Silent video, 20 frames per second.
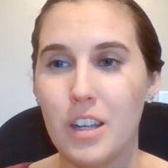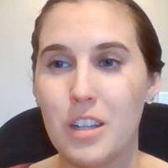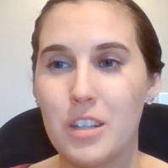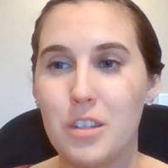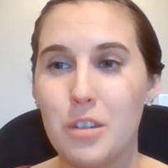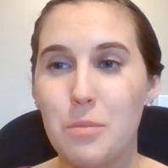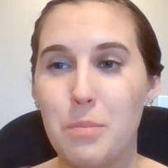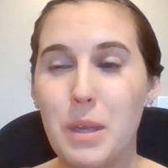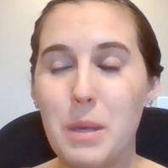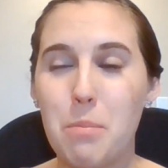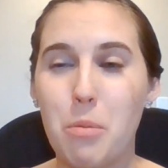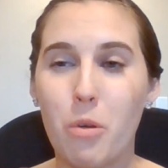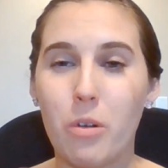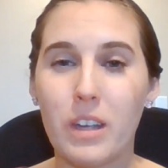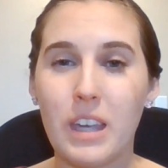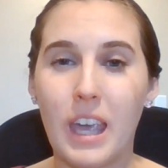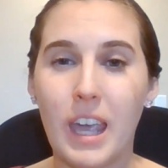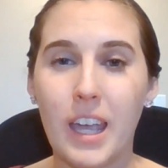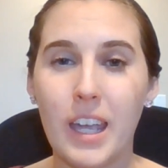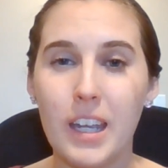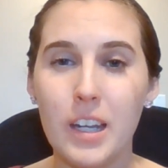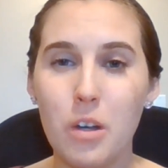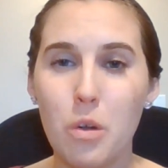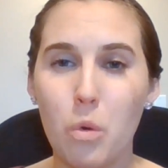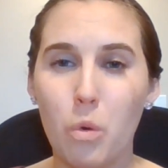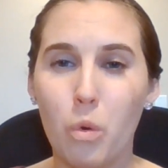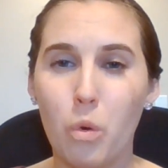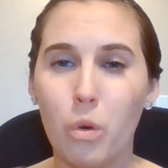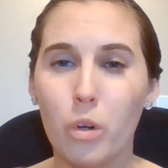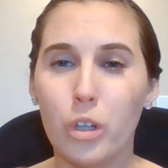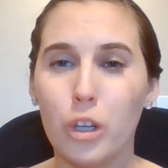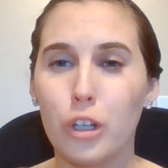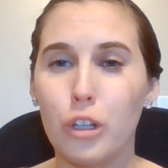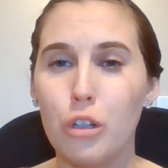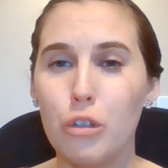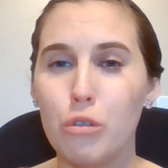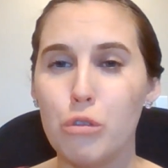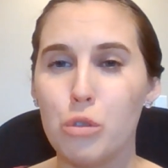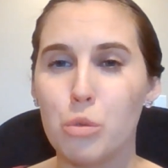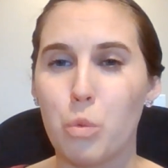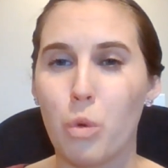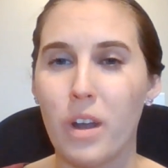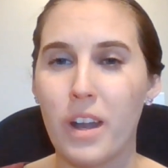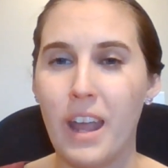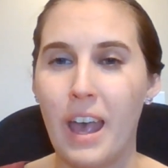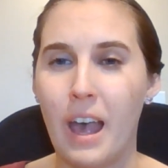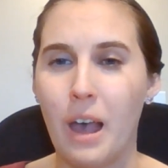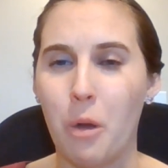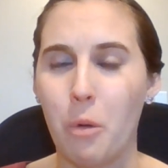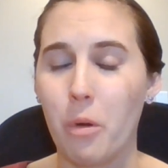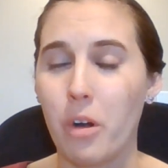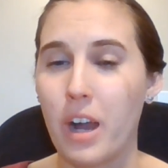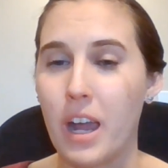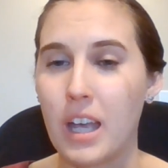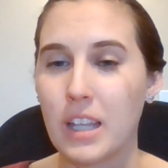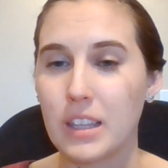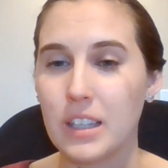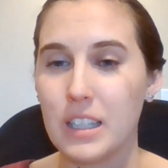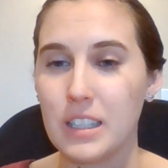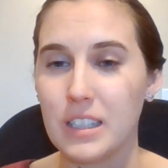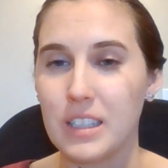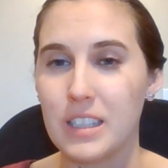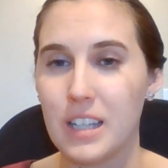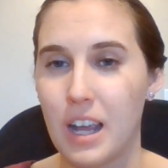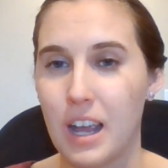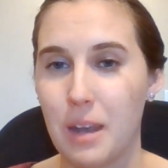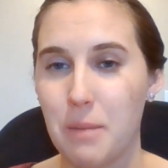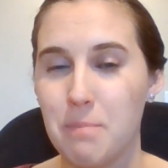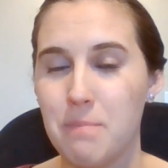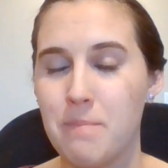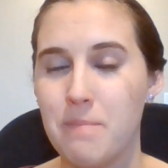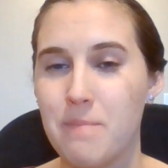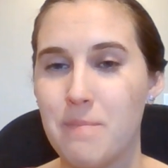Do people gain or lose 1 hour at this time?